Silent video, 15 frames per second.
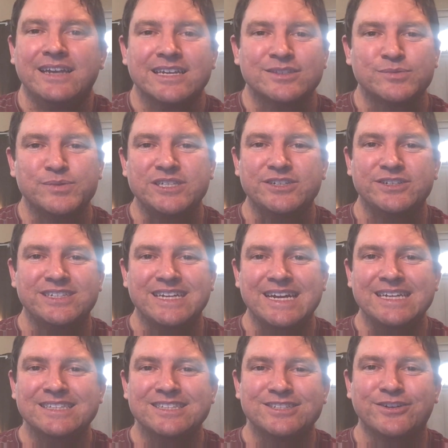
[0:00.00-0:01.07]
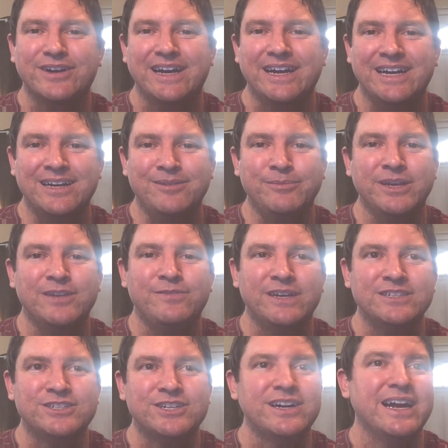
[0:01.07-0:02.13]
Next, we turn to Instagram.
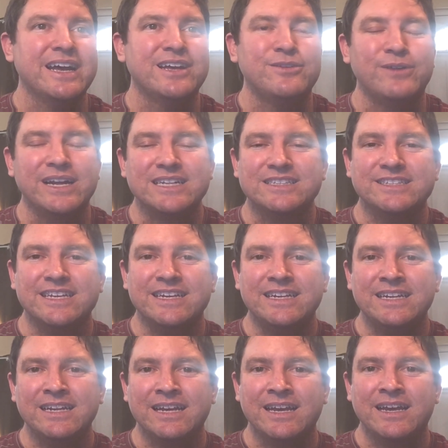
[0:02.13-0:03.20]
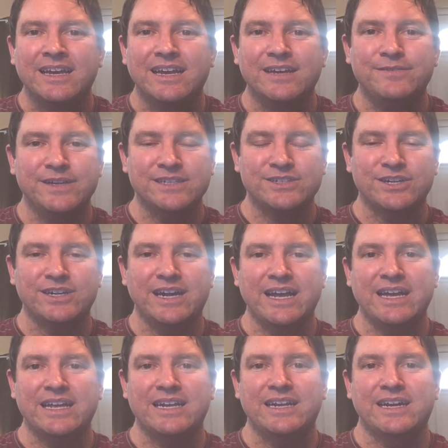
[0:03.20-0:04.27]
Adventure Ed writes in. Adventure
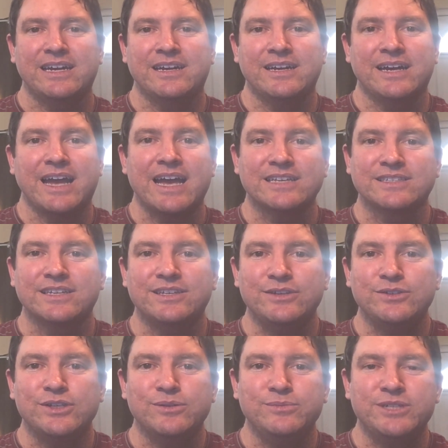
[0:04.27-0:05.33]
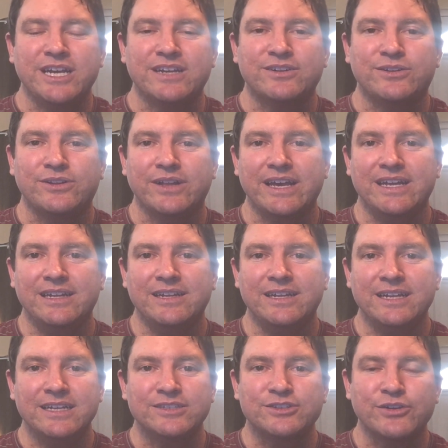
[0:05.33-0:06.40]
Ed has a YouTube channel and
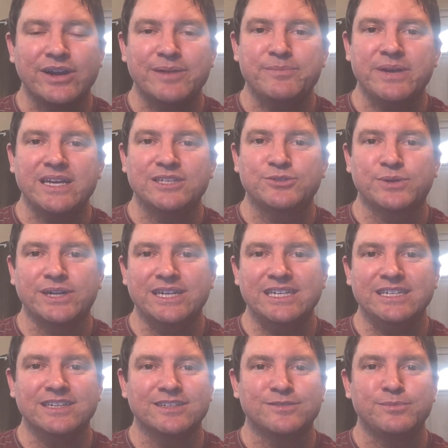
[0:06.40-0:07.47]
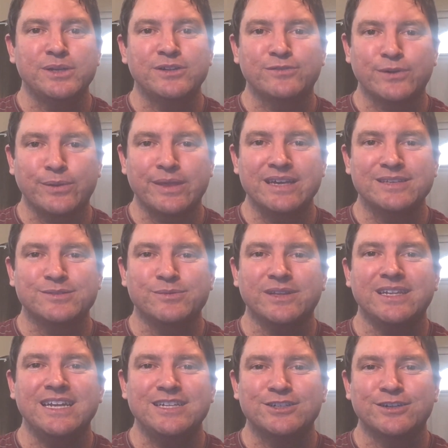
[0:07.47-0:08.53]
an Instagram page where he does beautiful things
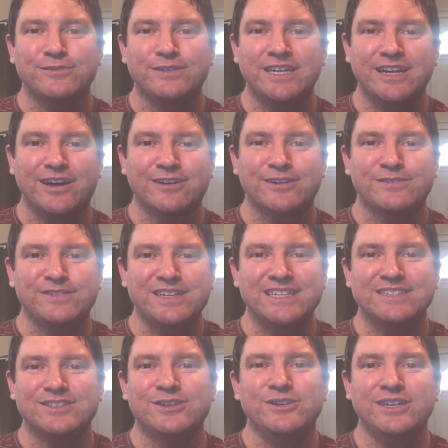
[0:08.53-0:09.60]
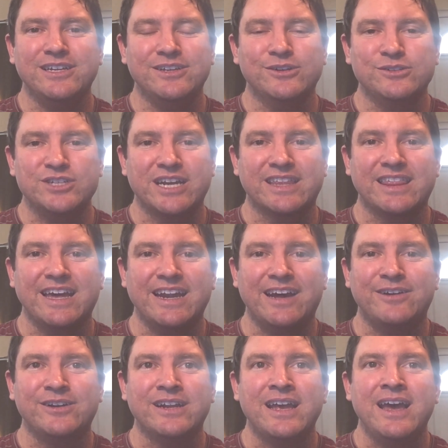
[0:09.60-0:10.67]
with nature videography, so you can go check that
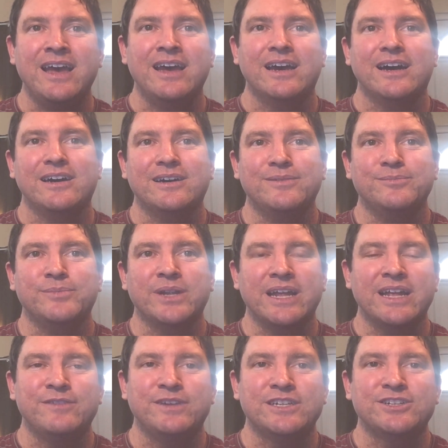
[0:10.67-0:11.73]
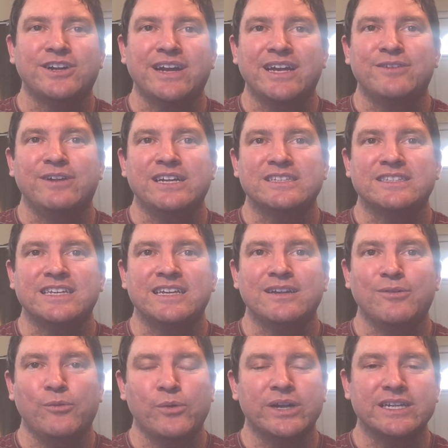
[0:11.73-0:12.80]
out. But Adventure Ed writes in,
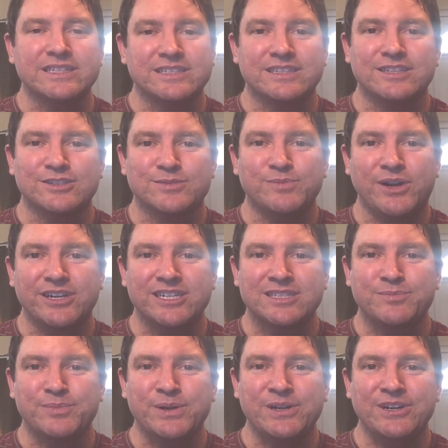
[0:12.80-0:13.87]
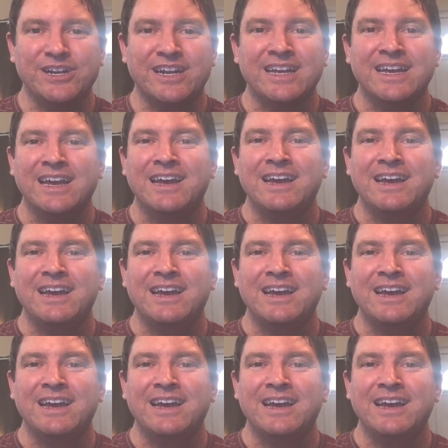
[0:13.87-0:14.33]
what is the smartest bird?